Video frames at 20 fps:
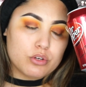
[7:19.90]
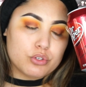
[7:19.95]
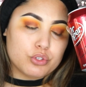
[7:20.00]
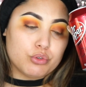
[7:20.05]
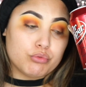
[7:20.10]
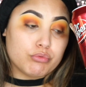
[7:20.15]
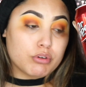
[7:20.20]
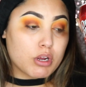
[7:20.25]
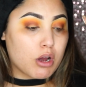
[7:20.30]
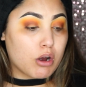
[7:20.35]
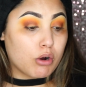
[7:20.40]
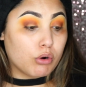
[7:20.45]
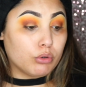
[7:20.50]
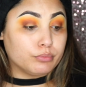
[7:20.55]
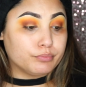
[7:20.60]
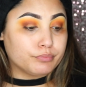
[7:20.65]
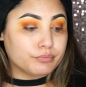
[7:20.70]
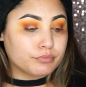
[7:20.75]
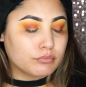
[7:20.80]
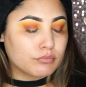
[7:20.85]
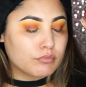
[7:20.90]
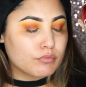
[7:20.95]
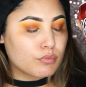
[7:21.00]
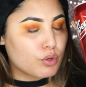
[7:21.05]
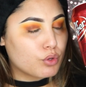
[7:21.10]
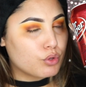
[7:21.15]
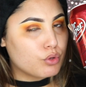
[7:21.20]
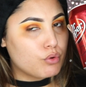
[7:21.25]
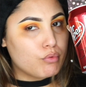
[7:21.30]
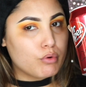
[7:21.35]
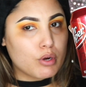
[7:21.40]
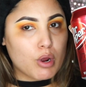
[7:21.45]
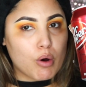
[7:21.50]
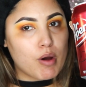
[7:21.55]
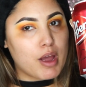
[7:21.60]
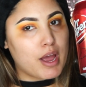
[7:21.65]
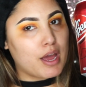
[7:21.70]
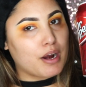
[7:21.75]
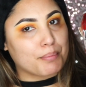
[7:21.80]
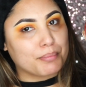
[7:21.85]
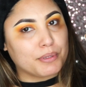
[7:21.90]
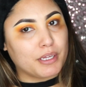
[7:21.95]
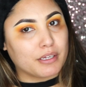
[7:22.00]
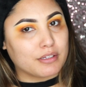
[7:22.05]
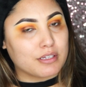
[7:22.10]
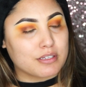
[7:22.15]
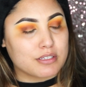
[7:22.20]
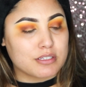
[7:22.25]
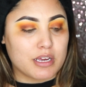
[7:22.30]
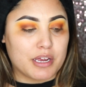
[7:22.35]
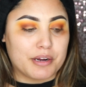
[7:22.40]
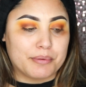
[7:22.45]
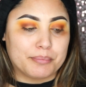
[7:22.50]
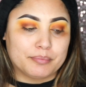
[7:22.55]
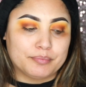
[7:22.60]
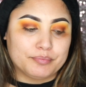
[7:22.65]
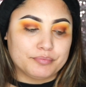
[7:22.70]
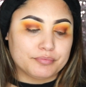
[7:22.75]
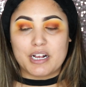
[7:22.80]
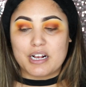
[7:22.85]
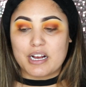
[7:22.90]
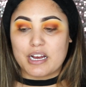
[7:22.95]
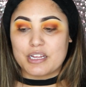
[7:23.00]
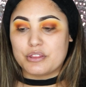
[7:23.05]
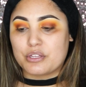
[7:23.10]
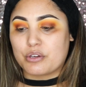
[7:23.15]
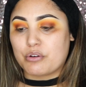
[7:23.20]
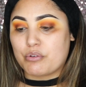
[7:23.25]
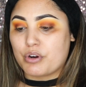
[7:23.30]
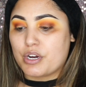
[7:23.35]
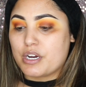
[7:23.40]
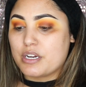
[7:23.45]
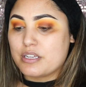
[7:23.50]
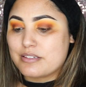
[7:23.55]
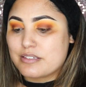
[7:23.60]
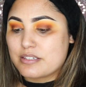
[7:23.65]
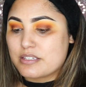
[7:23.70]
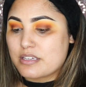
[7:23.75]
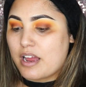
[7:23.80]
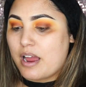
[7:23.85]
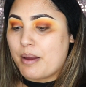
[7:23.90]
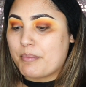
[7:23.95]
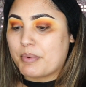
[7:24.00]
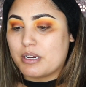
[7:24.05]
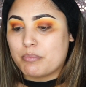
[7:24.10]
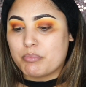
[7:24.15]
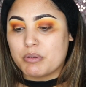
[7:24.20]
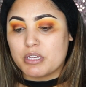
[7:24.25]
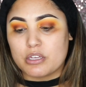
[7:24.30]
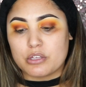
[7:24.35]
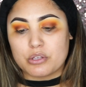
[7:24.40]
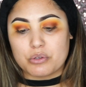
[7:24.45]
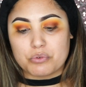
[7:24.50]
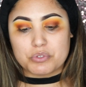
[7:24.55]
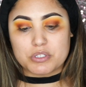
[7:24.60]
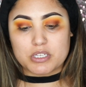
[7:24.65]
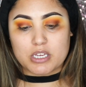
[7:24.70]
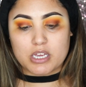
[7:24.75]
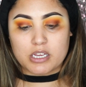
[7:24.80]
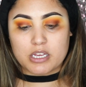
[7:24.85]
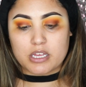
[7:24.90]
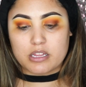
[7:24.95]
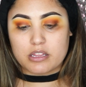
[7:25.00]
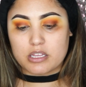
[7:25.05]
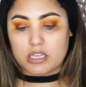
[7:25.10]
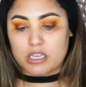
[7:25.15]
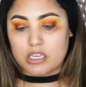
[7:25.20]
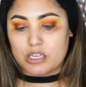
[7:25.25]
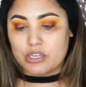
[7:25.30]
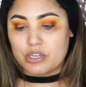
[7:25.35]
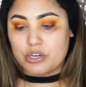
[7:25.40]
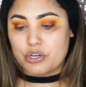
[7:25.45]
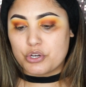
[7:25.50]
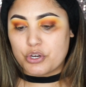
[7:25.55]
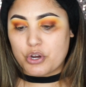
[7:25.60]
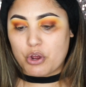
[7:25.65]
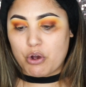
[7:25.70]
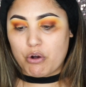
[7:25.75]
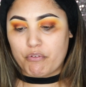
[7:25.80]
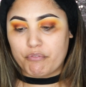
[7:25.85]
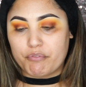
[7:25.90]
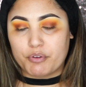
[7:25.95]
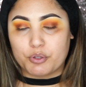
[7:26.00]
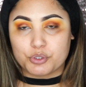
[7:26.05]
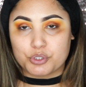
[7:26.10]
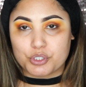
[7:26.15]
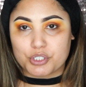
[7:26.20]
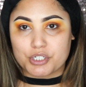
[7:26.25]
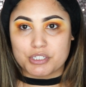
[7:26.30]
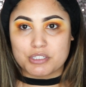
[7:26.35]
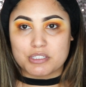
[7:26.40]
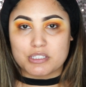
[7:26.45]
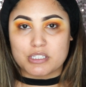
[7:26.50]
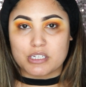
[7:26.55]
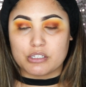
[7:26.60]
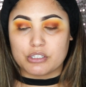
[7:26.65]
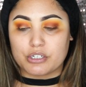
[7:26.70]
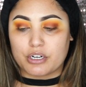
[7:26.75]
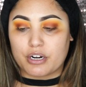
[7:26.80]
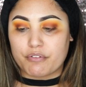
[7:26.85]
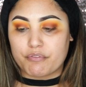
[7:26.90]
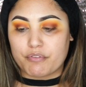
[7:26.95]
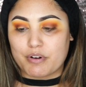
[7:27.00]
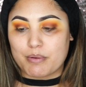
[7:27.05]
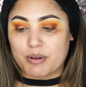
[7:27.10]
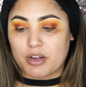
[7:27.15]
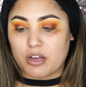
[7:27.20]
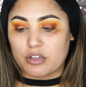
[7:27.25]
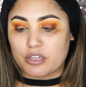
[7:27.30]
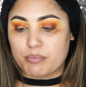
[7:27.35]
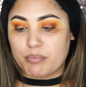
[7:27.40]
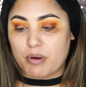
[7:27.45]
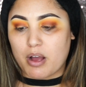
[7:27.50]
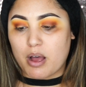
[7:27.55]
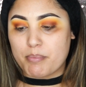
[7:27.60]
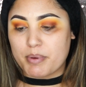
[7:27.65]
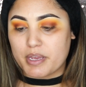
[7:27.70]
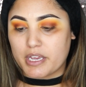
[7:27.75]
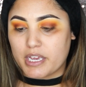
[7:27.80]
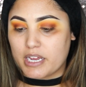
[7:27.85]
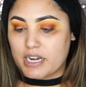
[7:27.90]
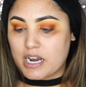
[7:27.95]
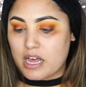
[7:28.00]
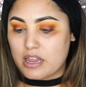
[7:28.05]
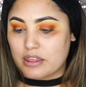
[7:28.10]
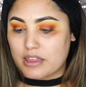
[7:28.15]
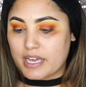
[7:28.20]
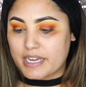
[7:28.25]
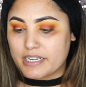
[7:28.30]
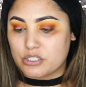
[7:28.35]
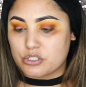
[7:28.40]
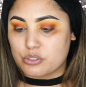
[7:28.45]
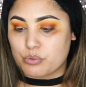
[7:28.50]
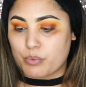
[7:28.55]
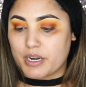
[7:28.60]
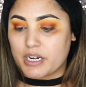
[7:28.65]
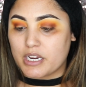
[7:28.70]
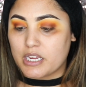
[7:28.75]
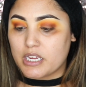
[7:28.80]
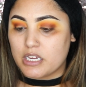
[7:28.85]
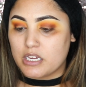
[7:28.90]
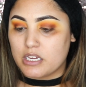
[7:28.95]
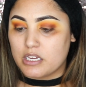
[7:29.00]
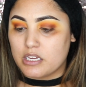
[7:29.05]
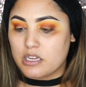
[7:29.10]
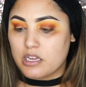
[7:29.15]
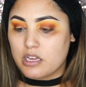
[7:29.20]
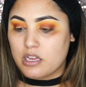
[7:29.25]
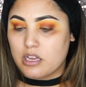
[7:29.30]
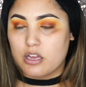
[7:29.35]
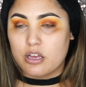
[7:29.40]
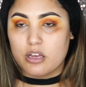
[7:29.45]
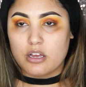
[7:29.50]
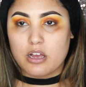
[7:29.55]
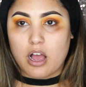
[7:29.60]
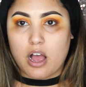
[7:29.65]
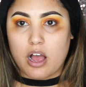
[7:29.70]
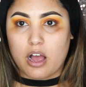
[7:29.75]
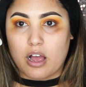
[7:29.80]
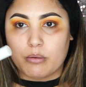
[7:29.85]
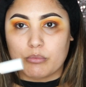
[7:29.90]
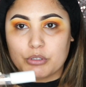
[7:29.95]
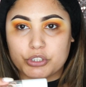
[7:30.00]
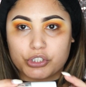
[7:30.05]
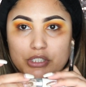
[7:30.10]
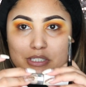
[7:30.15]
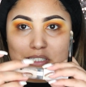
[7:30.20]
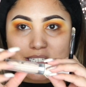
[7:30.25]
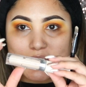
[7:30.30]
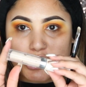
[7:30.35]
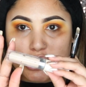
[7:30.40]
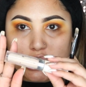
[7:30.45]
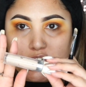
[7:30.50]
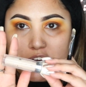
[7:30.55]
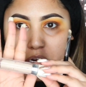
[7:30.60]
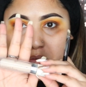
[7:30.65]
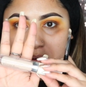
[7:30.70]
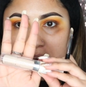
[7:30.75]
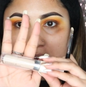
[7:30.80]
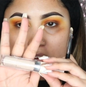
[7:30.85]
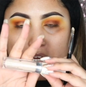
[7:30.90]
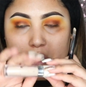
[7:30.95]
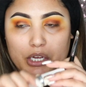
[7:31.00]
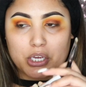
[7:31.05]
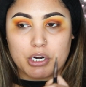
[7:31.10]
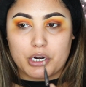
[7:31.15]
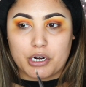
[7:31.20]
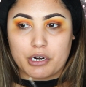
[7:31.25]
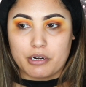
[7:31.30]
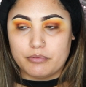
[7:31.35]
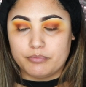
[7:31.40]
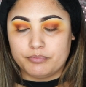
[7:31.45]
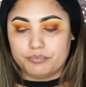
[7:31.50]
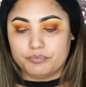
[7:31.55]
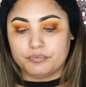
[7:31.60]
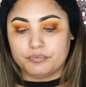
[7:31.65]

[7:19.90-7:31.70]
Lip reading: You know I had to plug this in. And cut the crease. I'm going to be using the No Filter Concealer from ColourPop in Light 20, which is the shade right here.